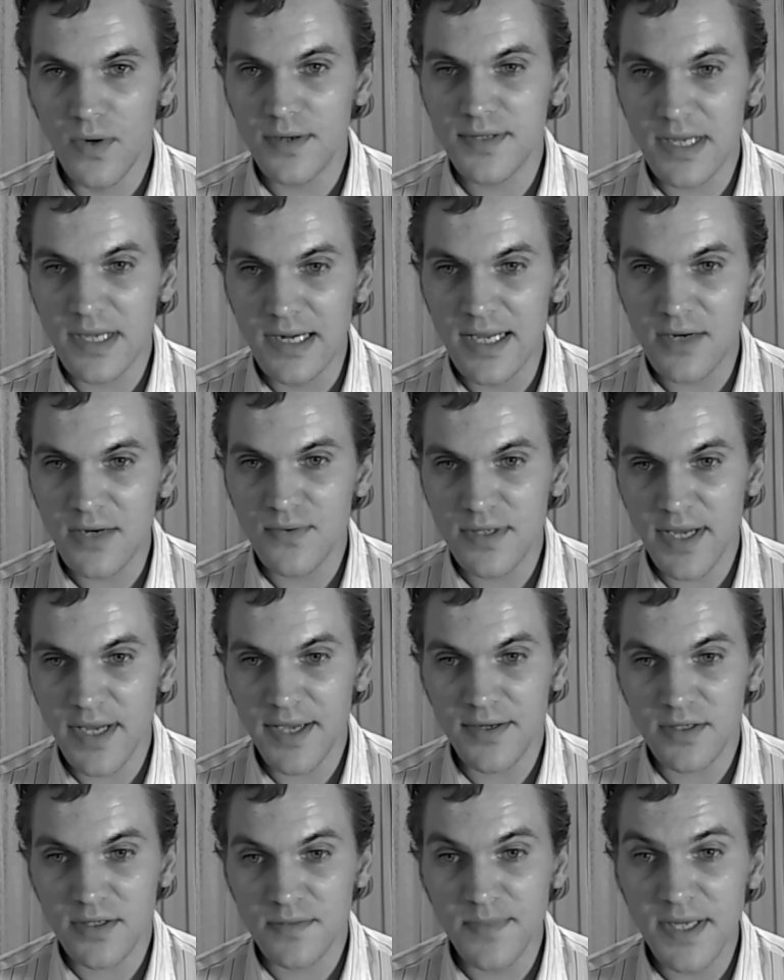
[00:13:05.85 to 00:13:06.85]
the
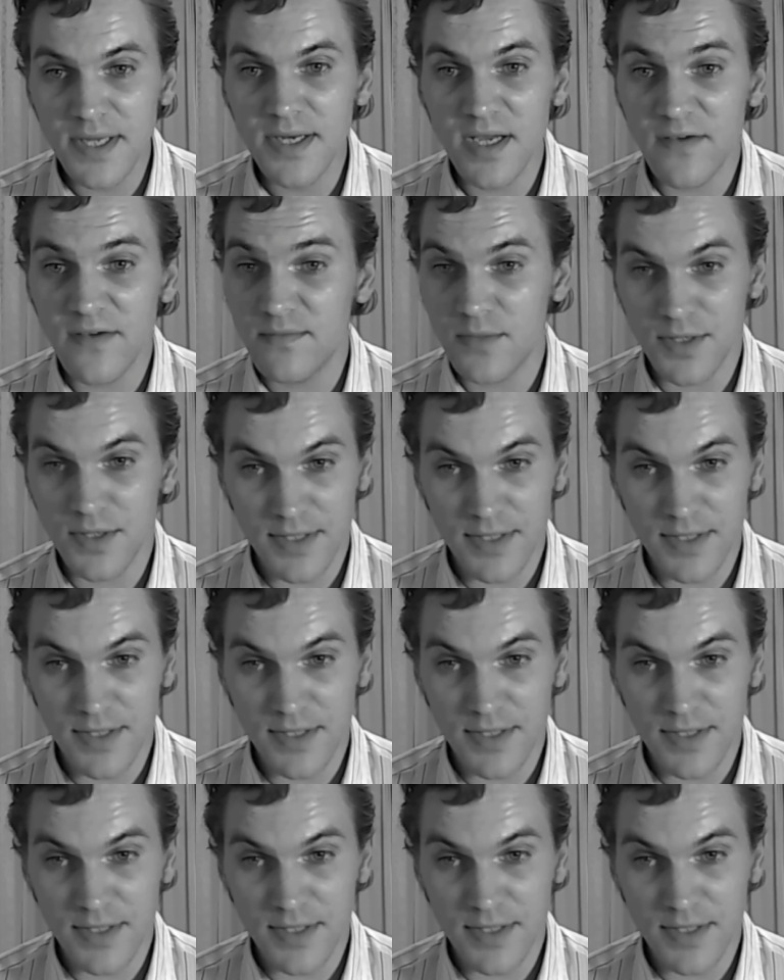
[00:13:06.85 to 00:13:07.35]
liquidators, many of them are